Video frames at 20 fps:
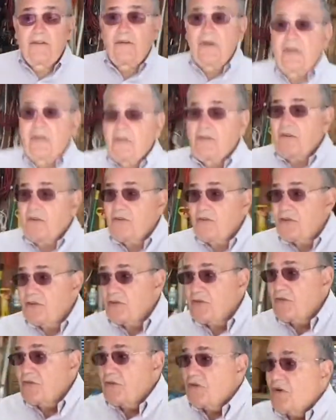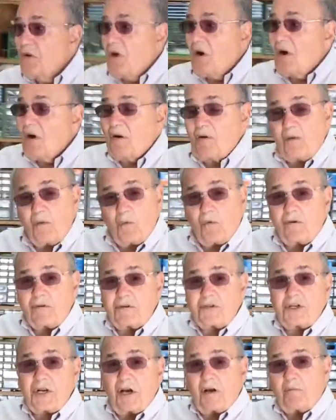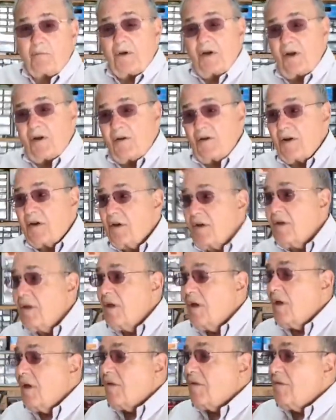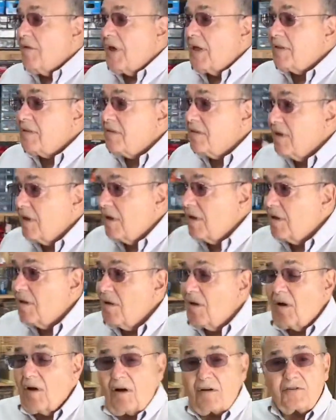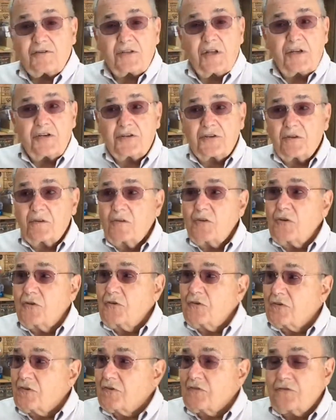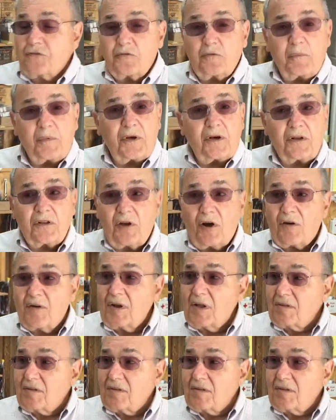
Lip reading: to introduce you to our workshop area that our station uses to build our